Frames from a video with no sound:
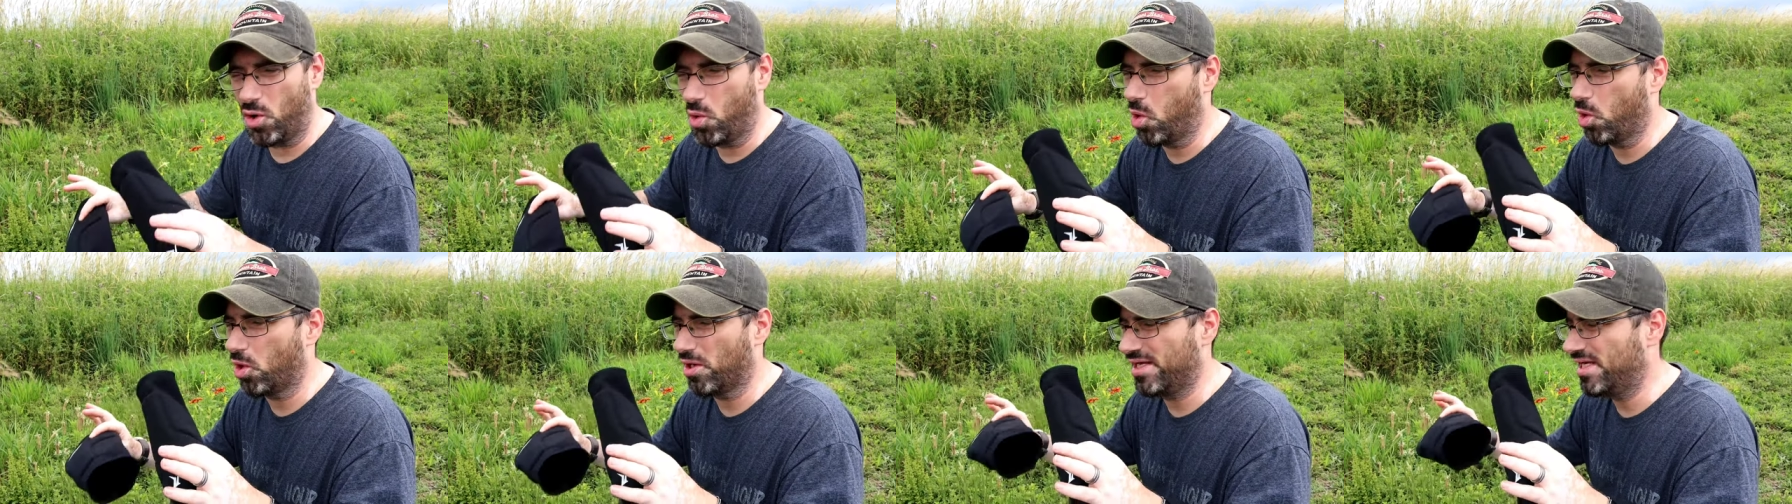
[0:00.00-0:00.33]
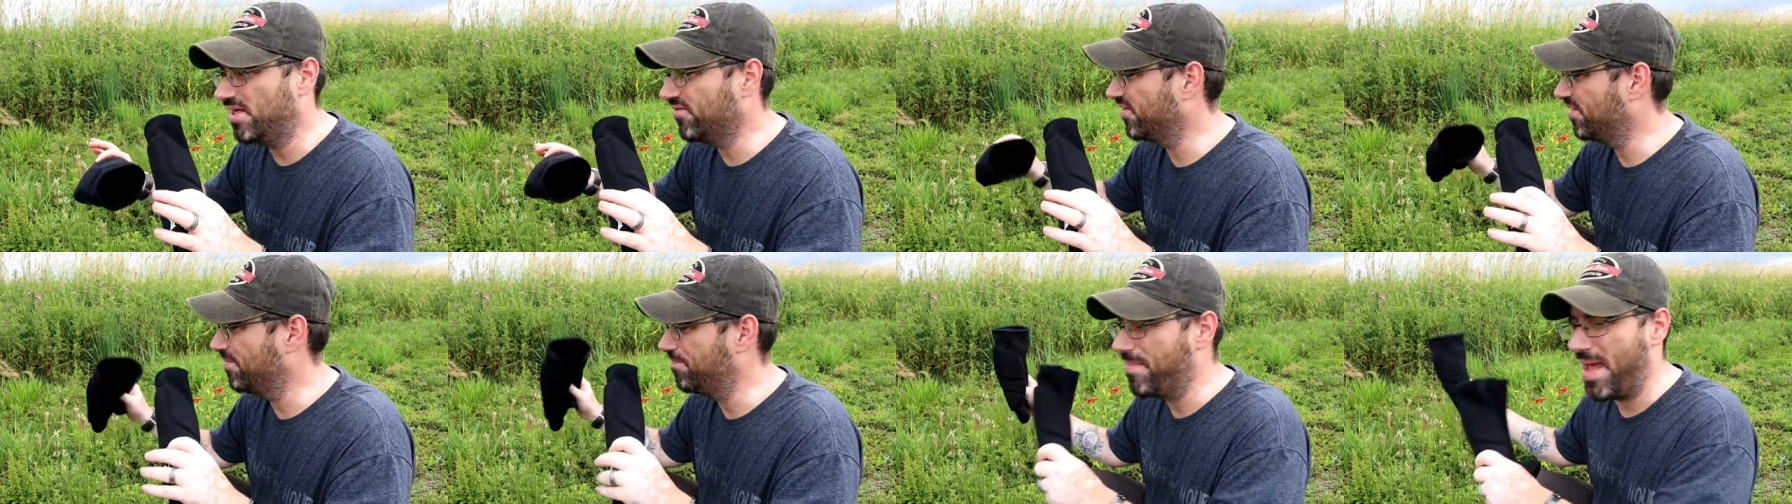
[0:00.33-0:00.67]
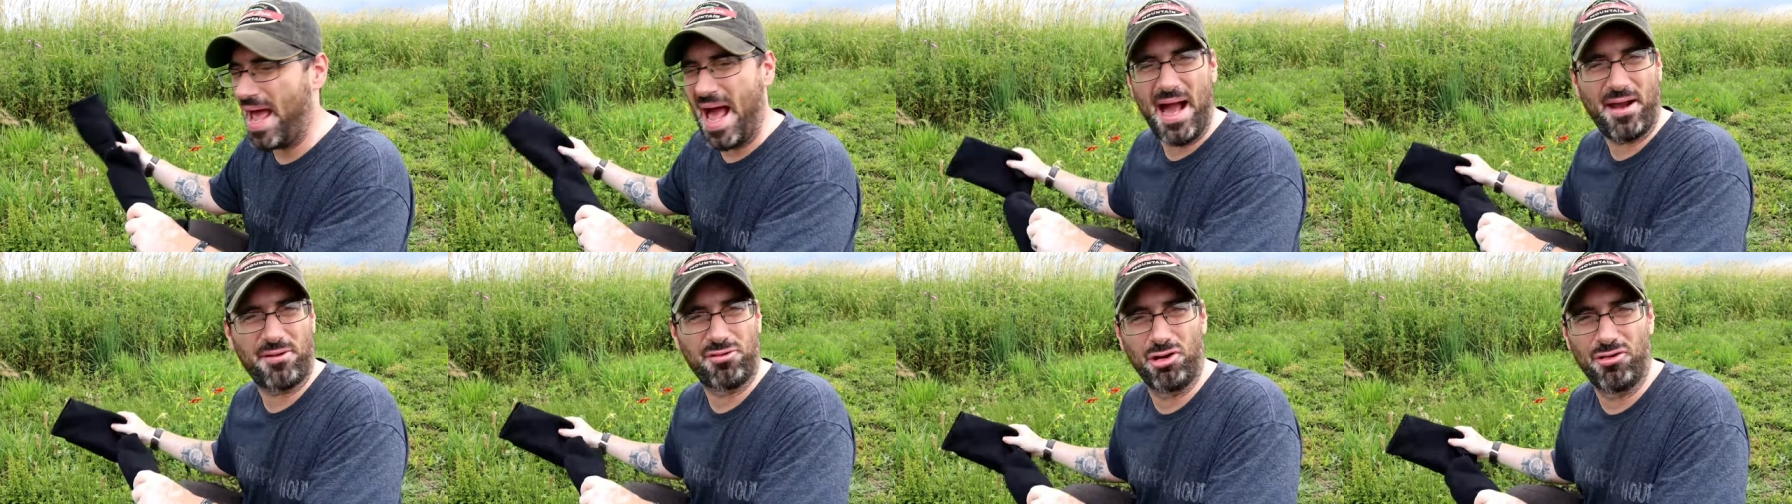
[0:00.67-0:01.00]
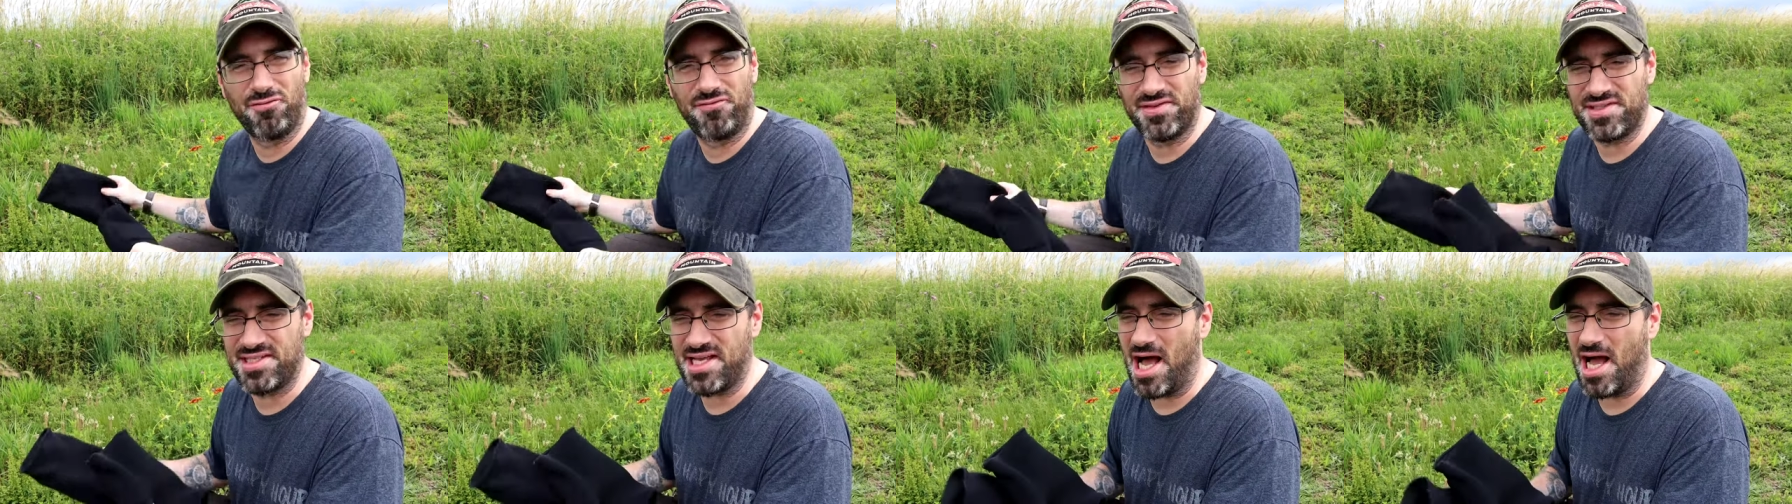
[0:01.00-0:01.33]
or even
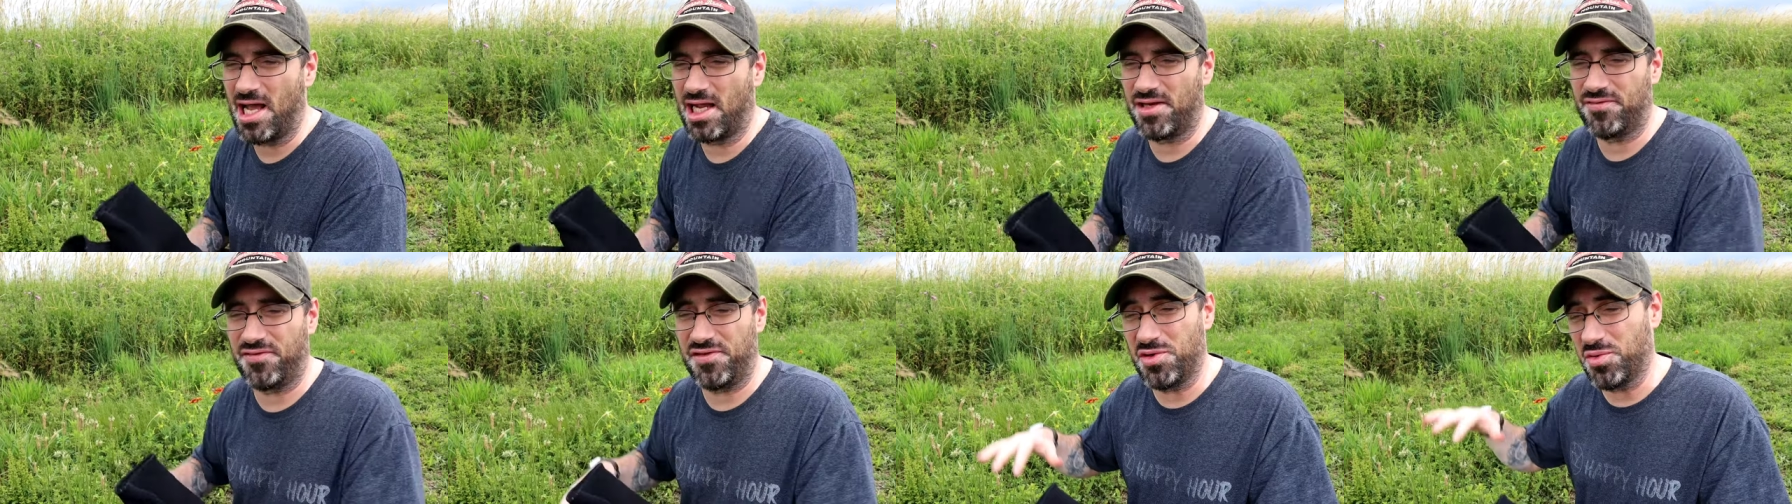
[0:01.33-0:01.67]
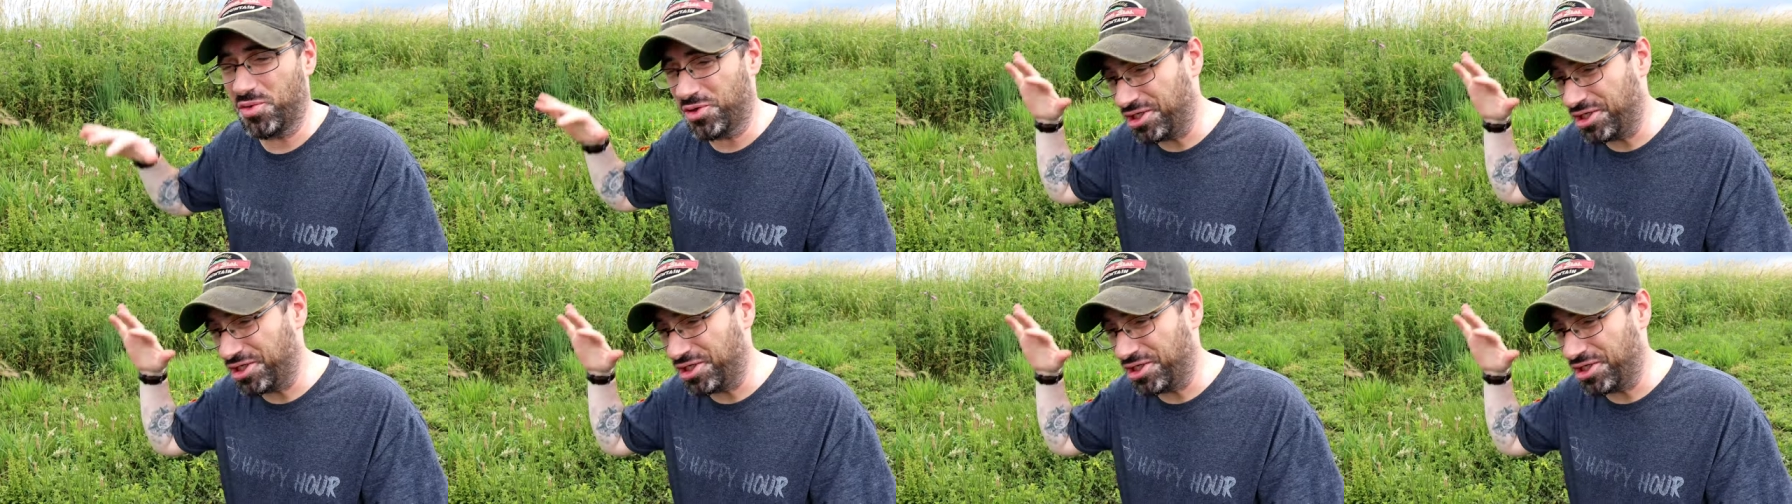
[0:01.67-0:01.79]
macro photography,